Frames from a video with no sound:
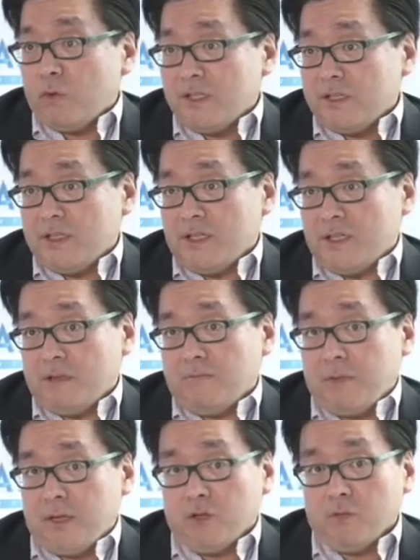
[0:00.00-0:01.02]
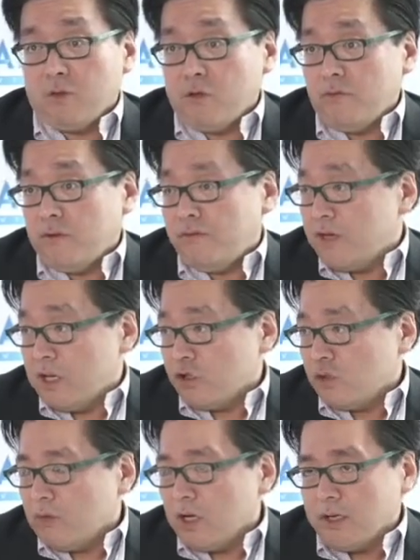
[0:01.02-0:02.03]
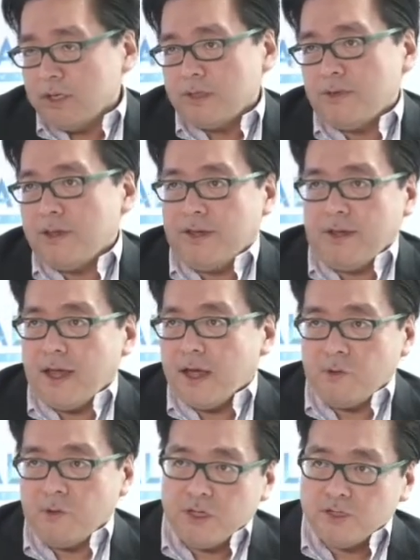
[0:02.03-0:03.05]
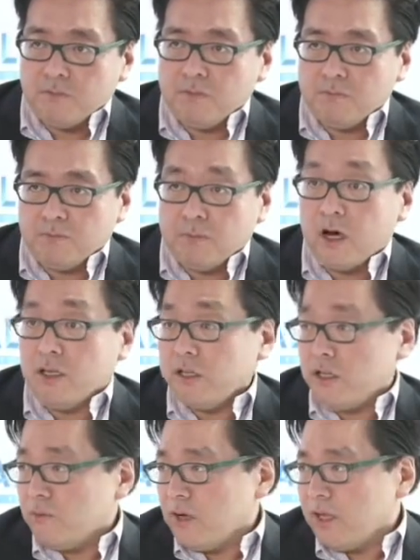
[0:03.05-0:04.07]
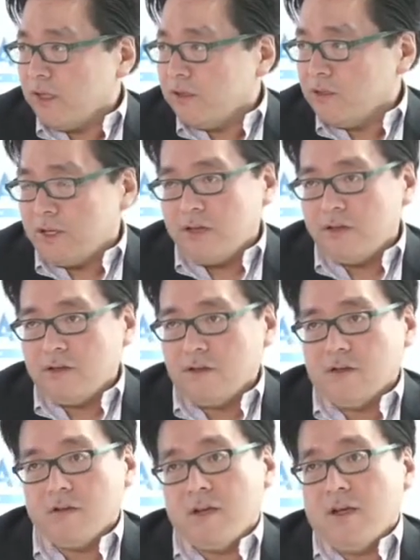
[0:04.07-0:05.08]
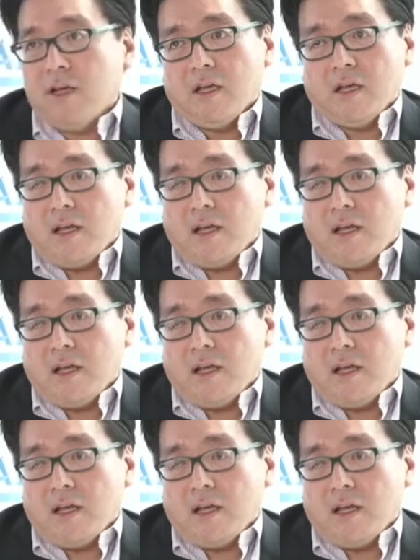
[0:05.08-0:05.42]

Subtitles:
of what we see as a bigger move in financial markets. So I think equities are broadly going to rally into the end of the year,